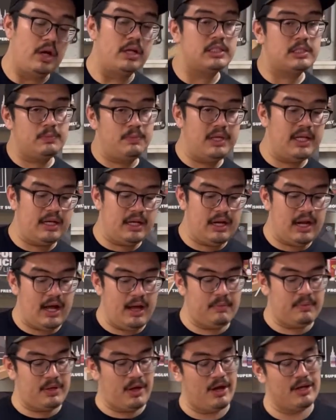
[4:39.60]
speed it
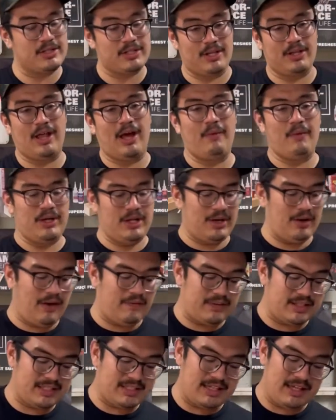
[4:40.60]
up so that way you don't have
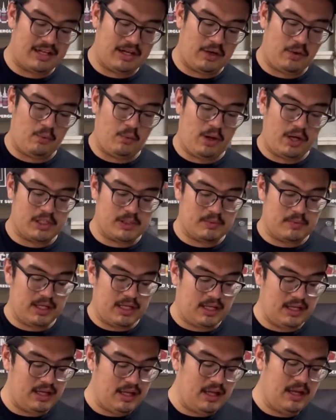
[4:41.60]
to sit here and watch me
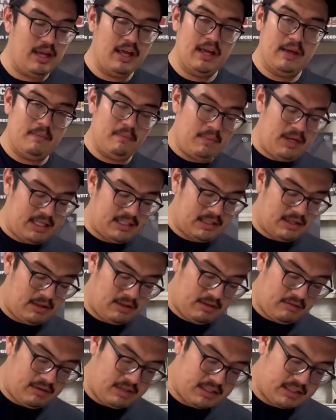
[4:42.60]
mix all
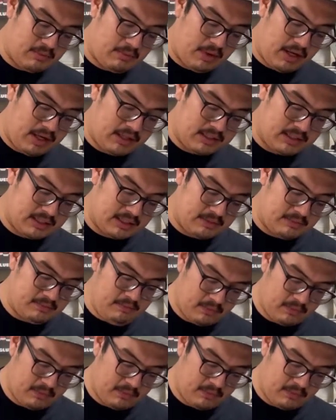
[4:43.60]
of this epoxy.